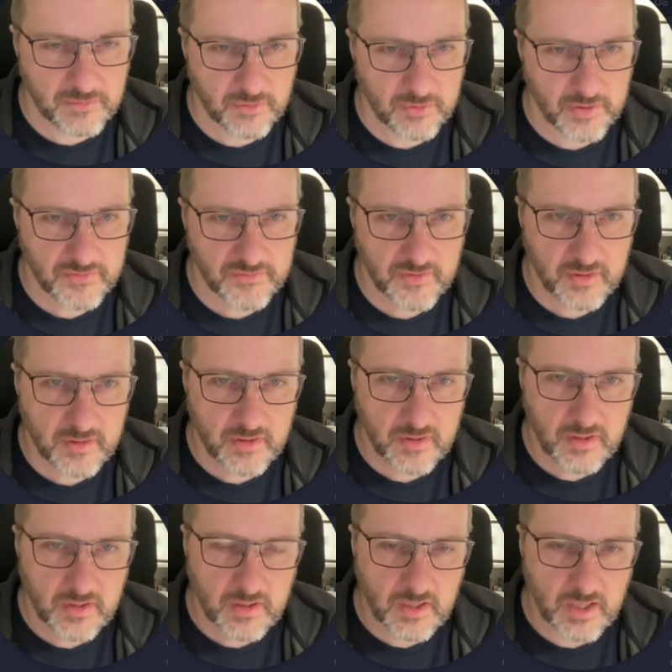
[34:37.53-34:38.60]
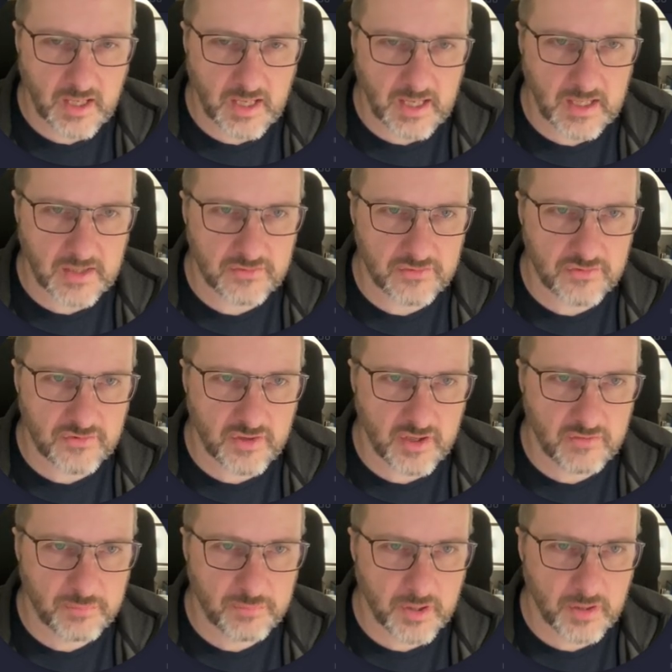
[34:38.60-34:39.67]
it. And if we
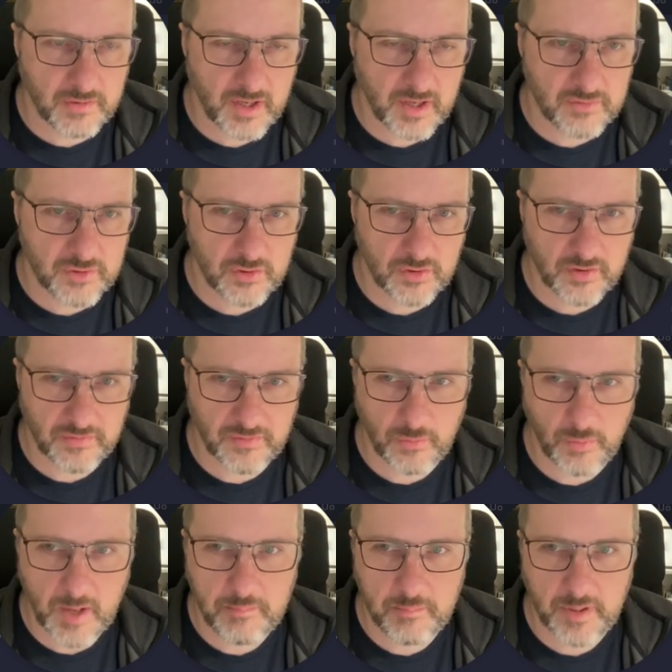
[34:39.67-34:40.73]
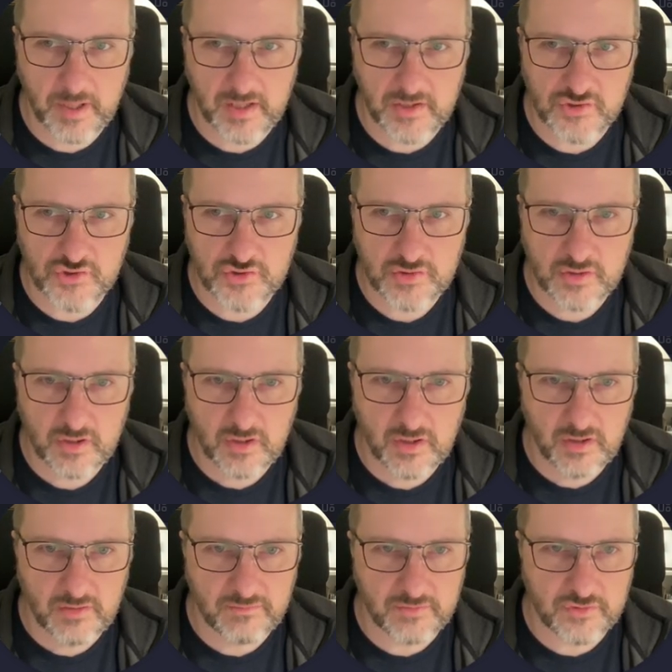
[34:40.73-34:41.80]
go and have a look at the web page
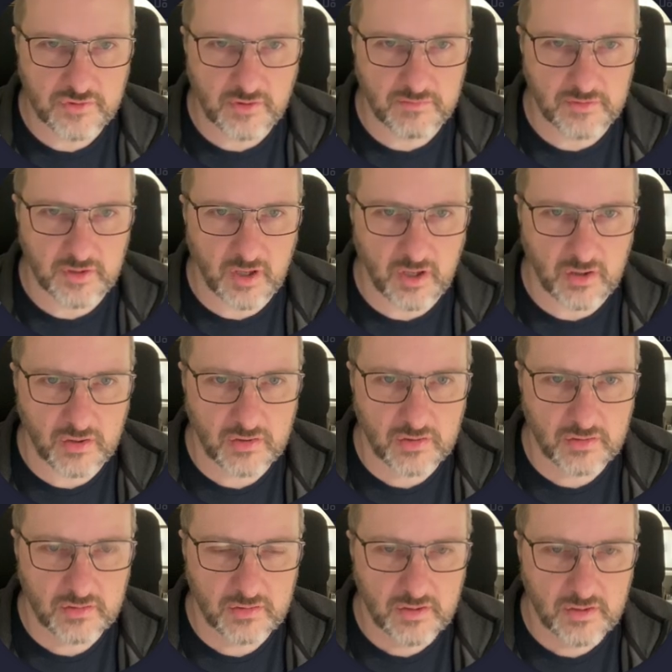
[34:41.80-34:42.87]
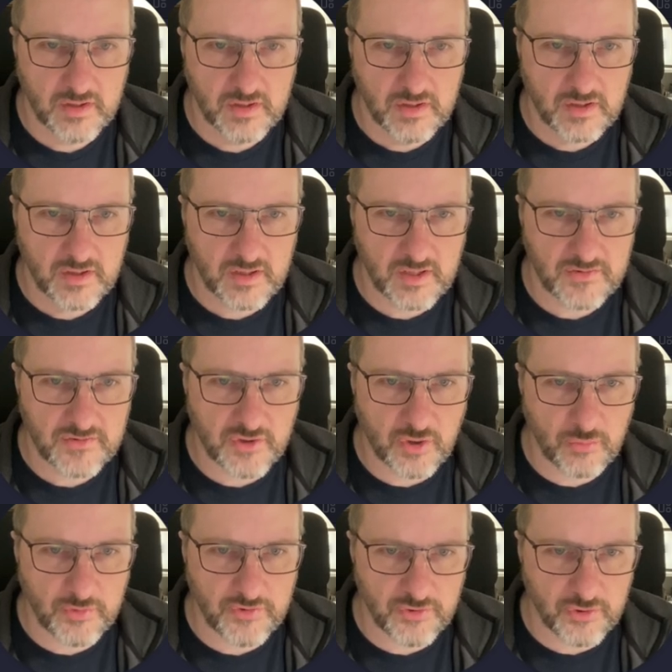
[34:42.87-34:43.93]
for trufflehog, it's got
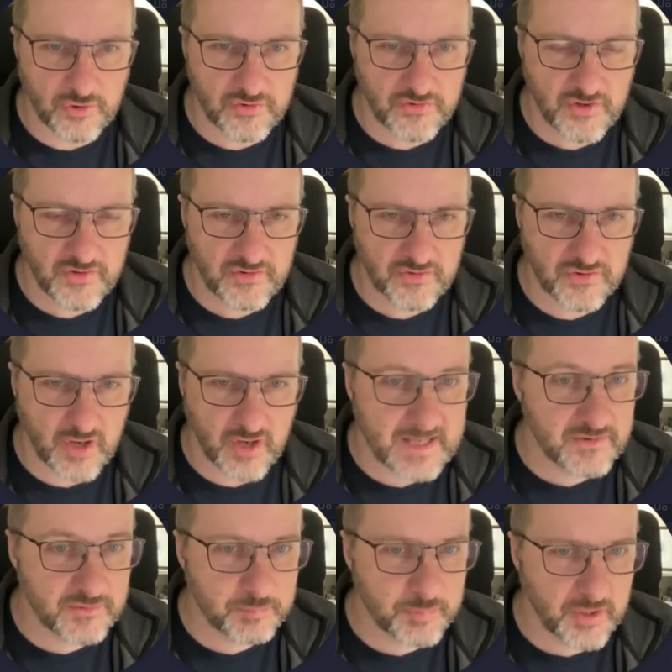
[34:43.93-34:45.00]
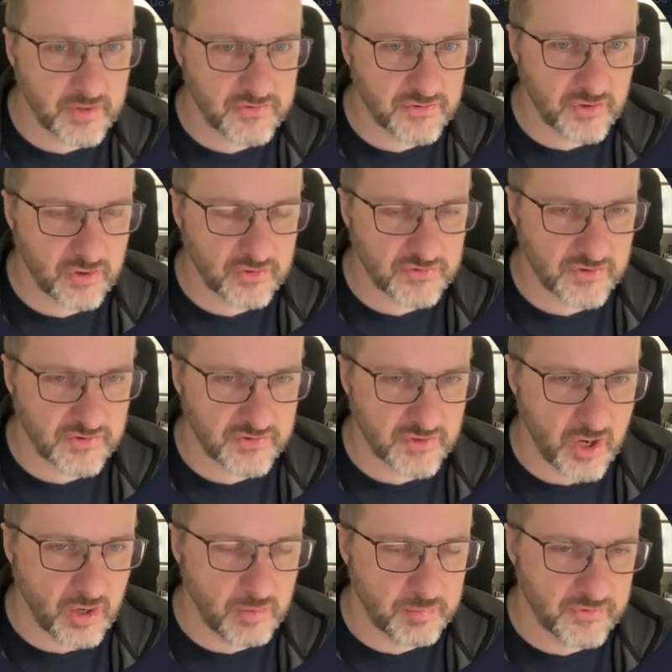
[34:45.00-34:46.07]
resources, it's got enterprise docs, and it's got
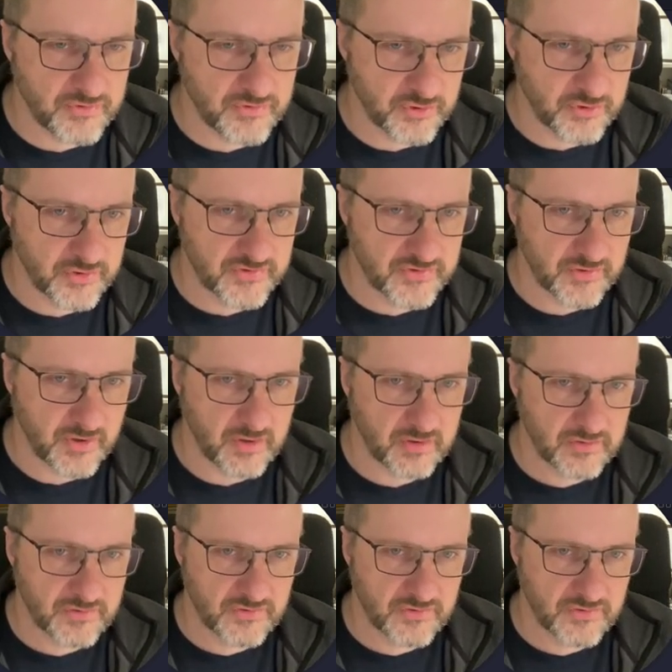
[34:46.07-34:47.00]
open source docs.